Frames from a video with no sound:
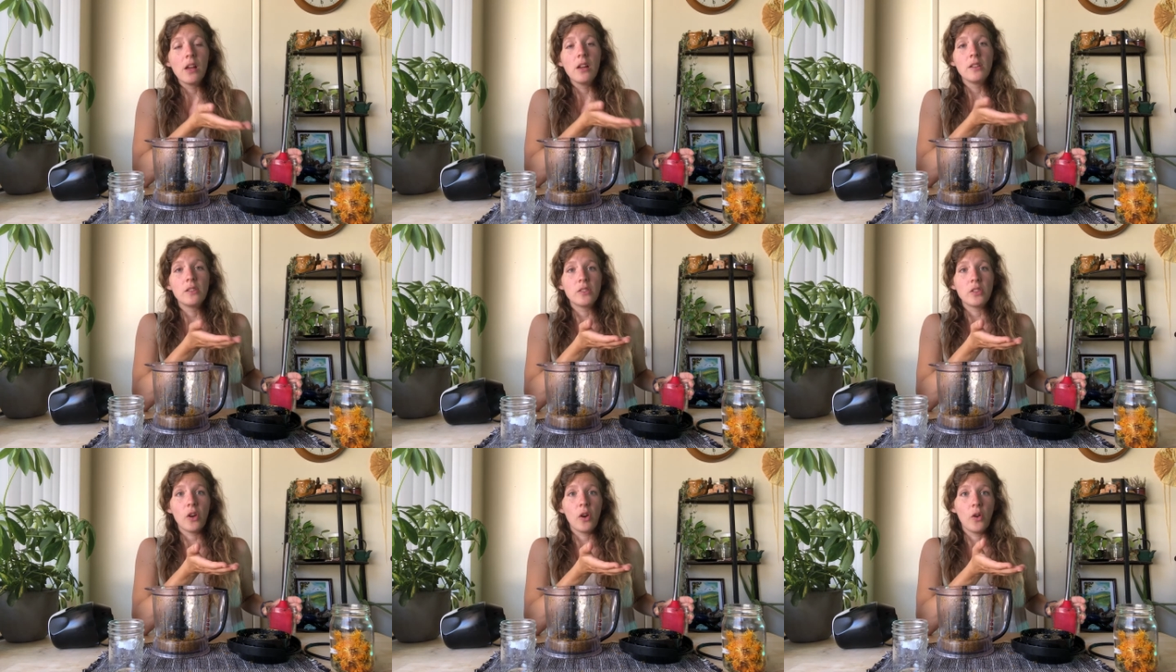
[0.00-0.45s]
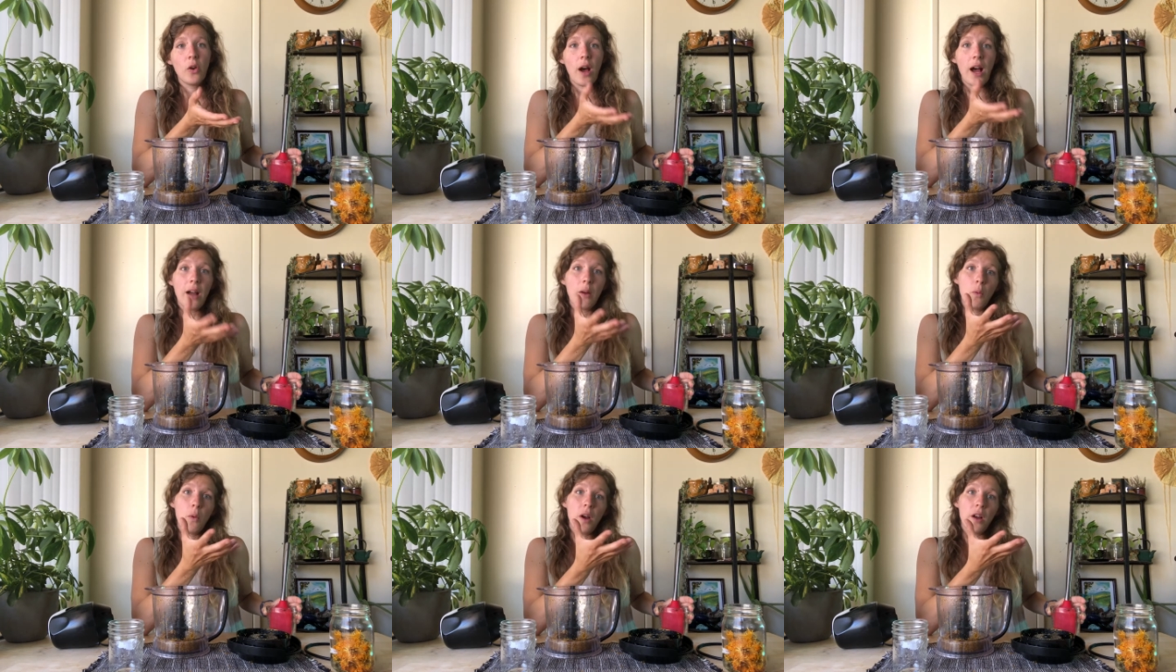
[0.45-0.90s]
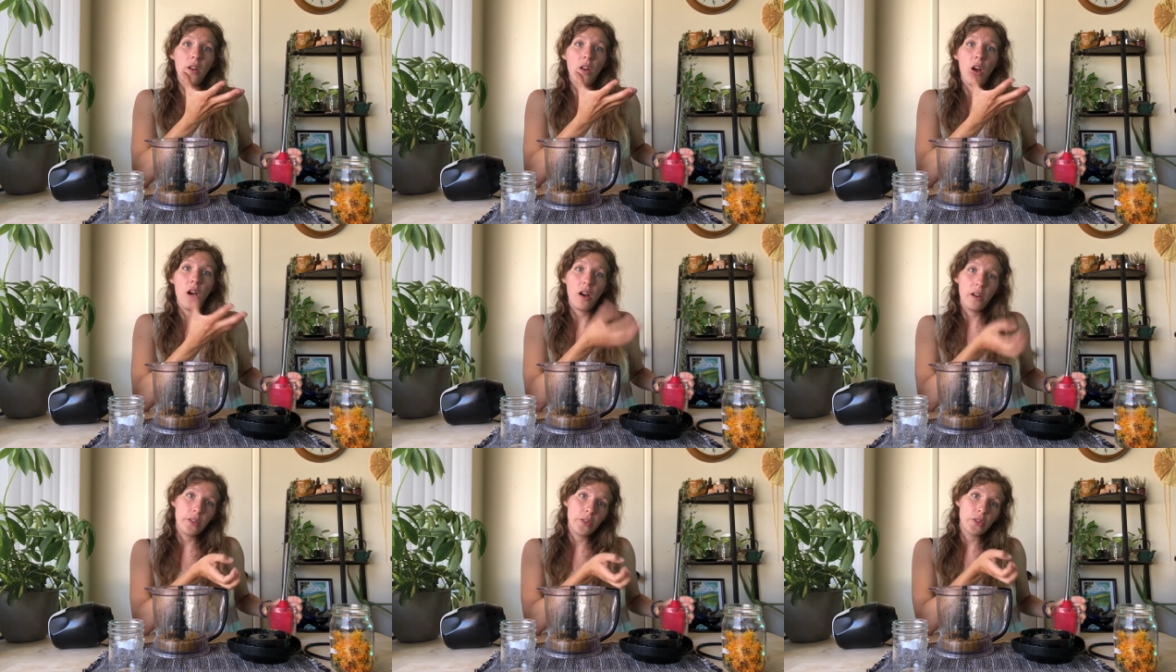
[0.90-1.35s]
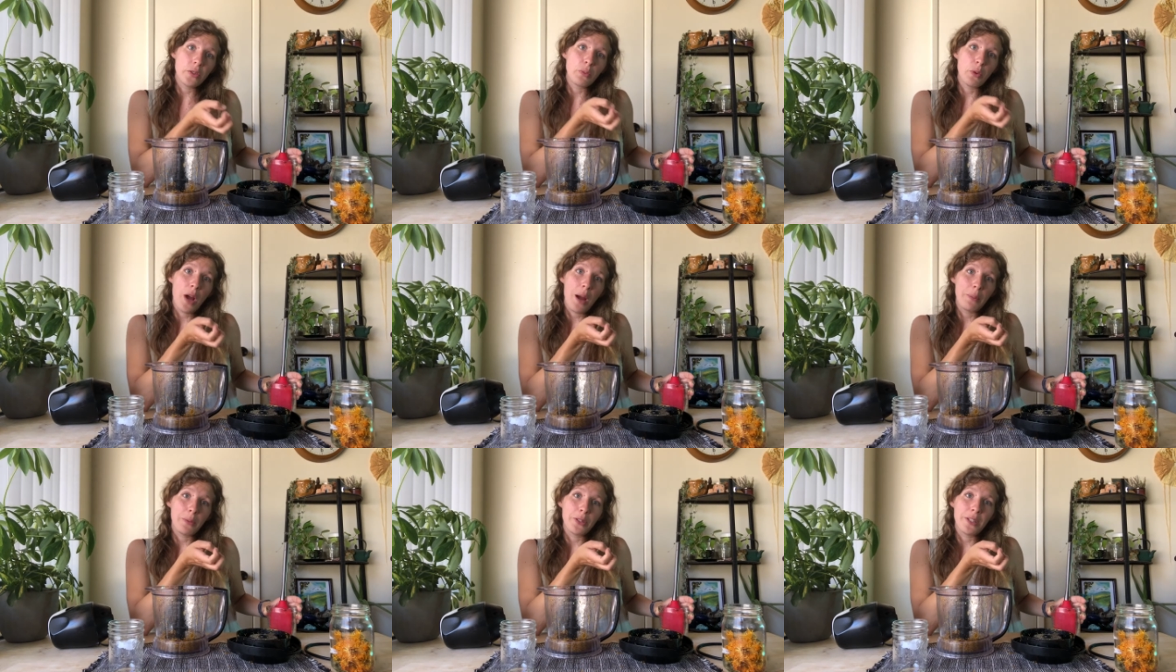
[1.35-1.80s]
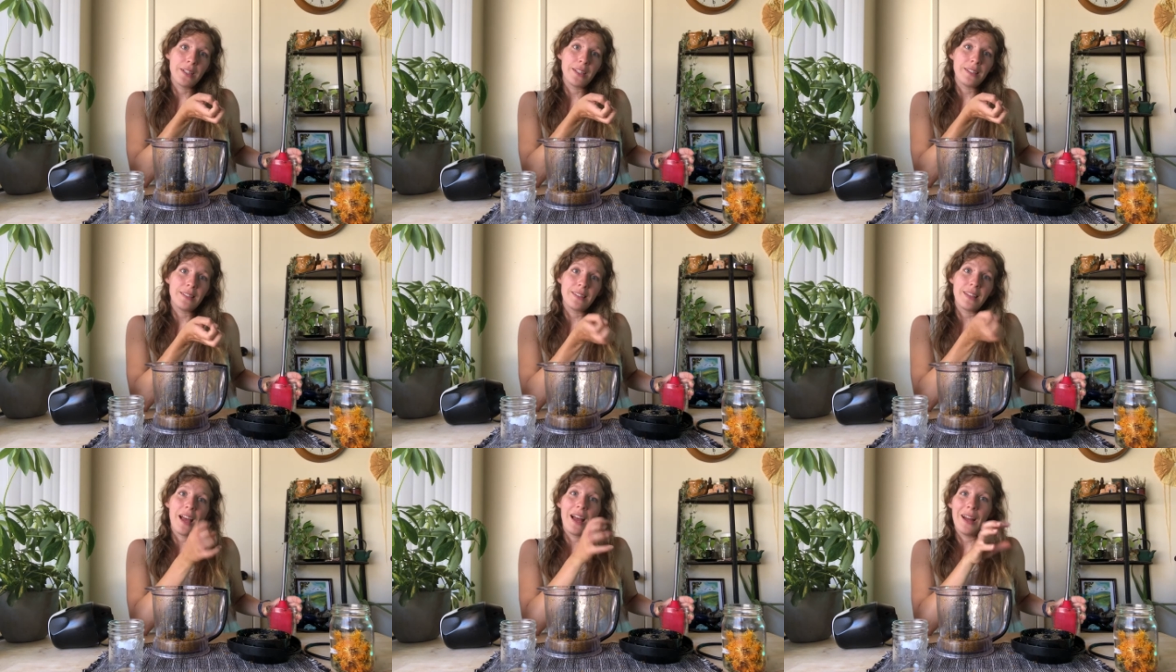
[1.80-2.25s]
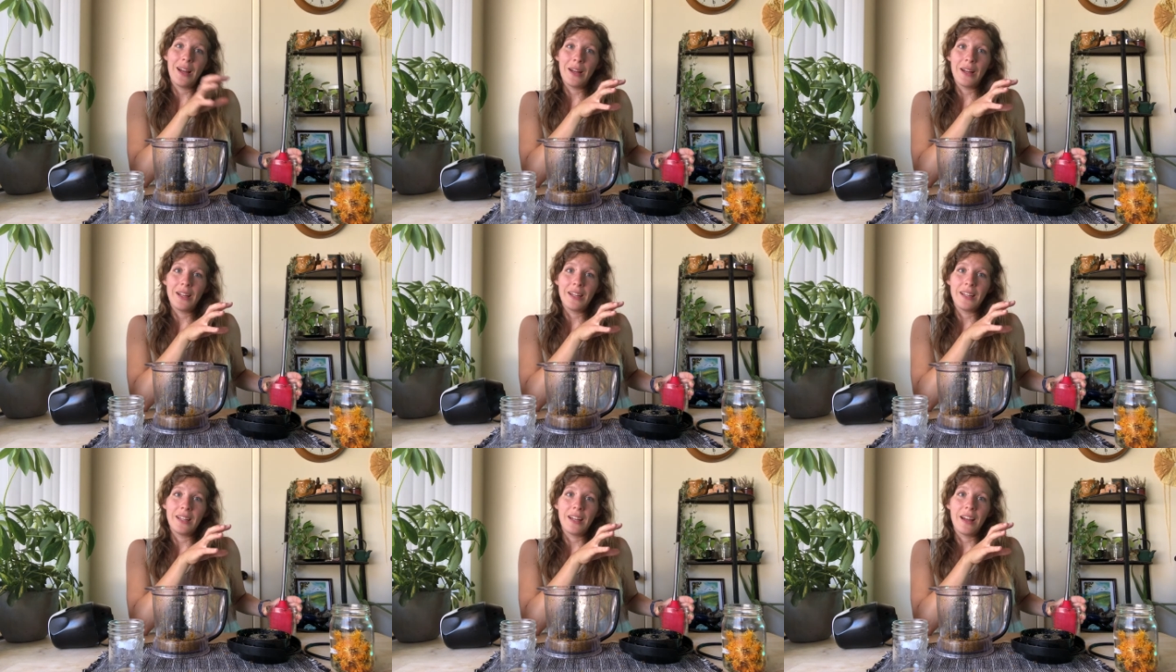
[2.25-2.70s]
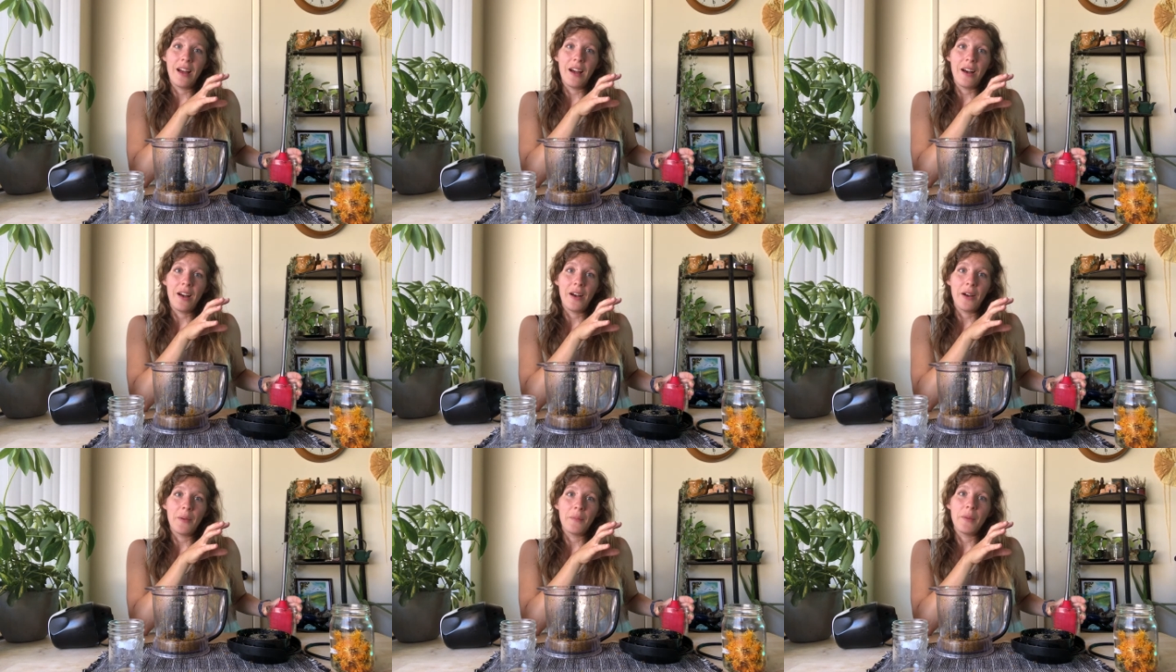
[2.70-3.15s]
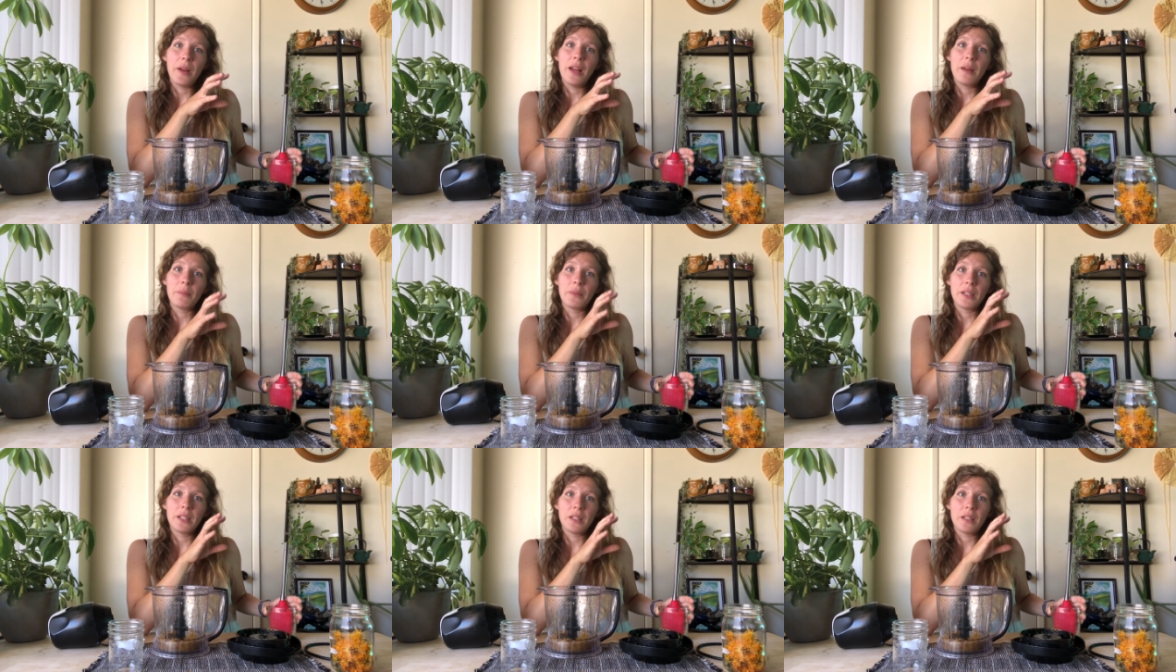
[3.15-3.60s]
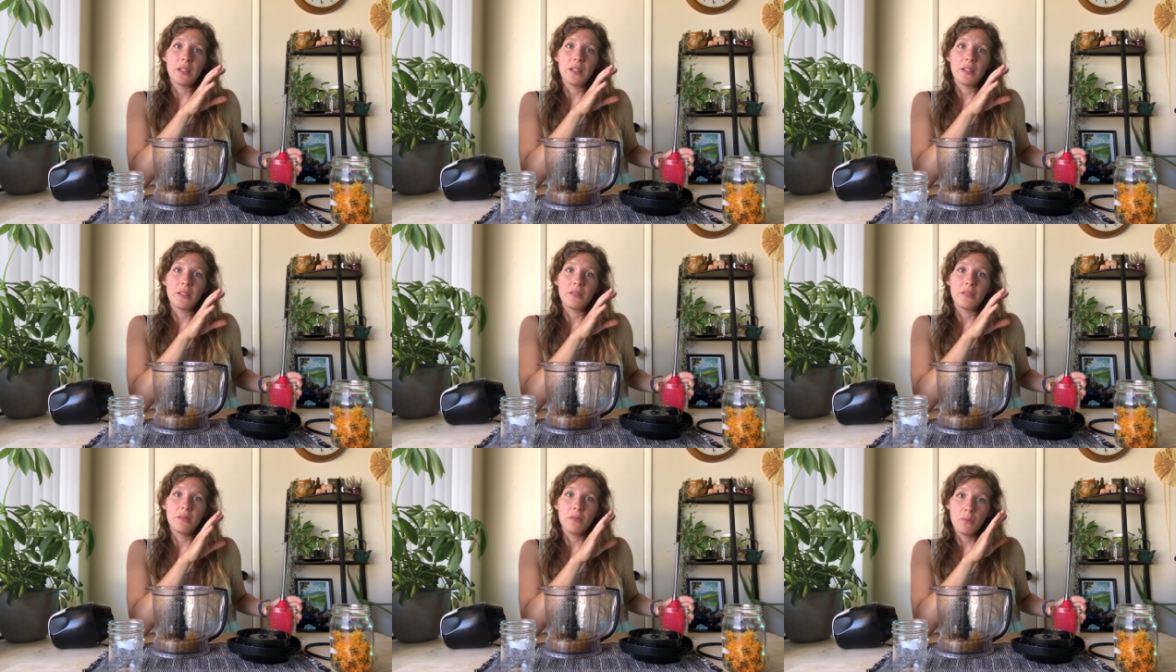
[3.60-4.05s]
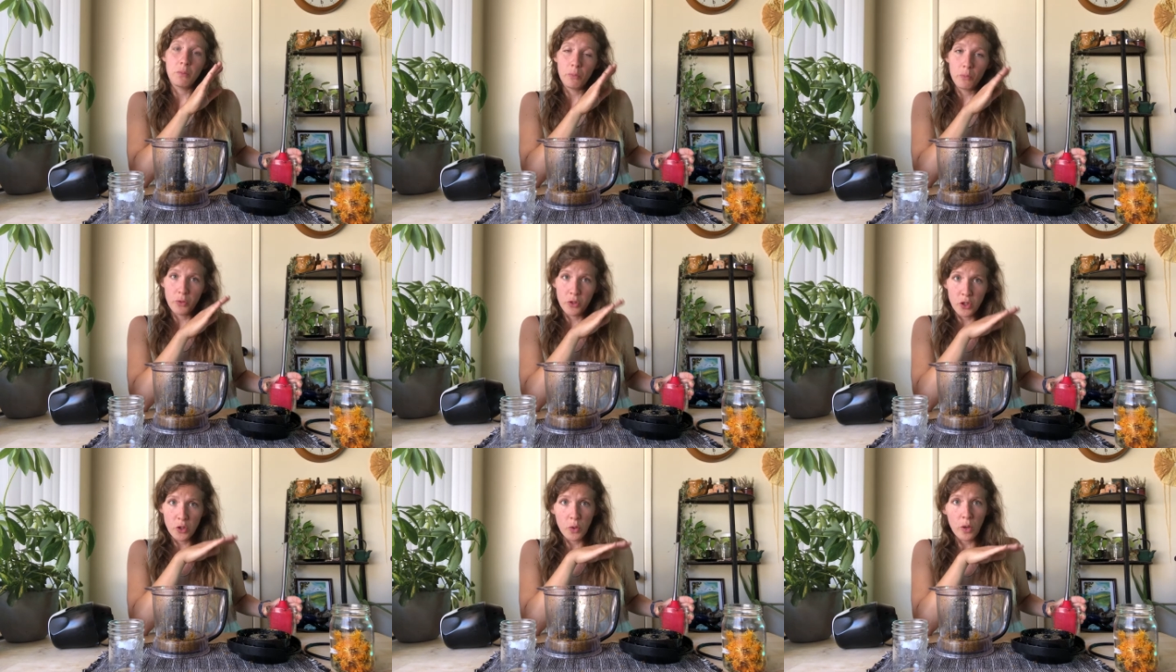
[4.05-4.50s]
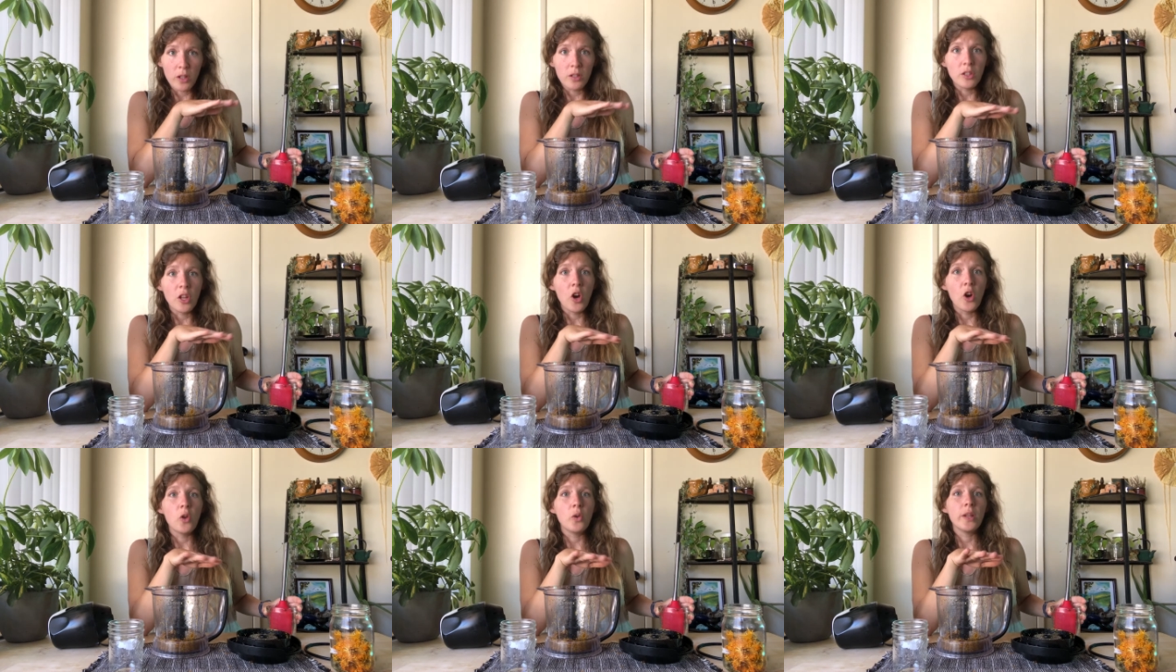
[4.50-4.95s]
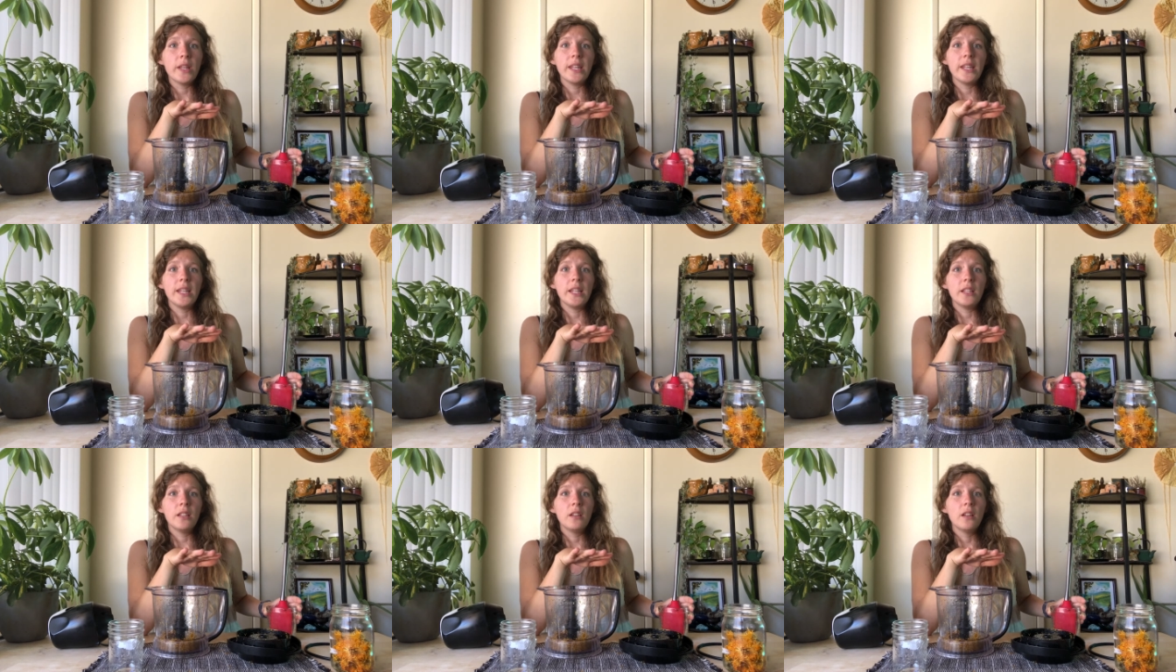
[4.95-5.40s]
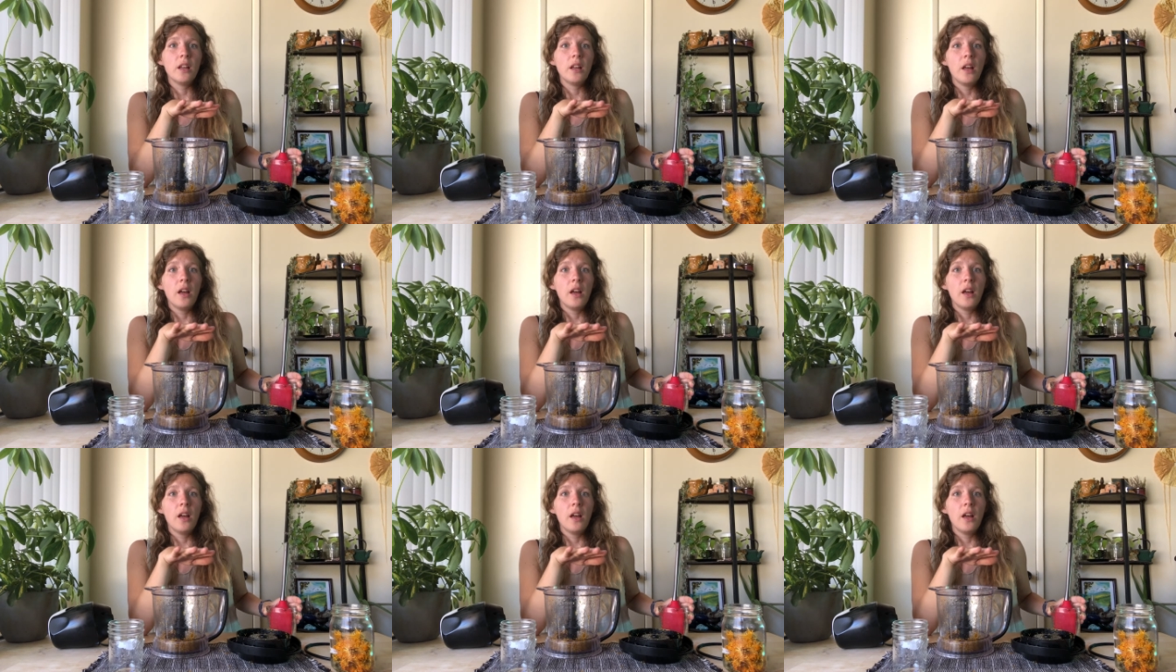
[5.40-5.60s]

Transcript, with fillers: So I want all those properties. I am gonna do a low heat